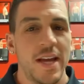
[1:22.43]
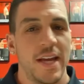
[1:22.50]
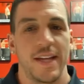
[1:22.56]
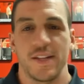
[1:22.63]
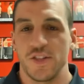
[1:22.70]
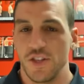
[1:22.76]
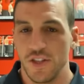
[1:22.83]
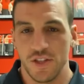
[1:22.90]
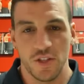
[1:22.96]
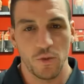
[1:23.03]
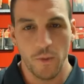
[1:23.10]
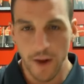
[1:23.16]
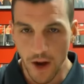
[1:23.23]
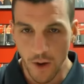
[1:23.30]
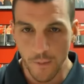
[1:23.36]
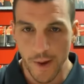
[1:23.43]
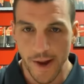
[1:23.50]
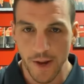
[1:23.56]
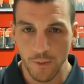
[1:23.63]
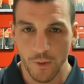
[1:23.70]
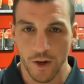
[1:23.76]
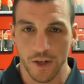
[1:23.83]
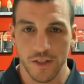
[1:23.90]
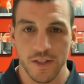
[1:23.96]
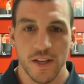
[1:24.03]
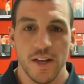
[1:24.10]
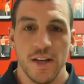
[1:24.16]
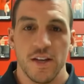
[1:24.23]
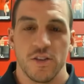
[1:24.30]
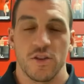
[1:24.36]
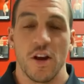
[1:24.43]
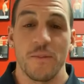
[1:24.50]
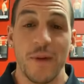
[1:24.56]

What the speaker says: It's just the way our body works. So our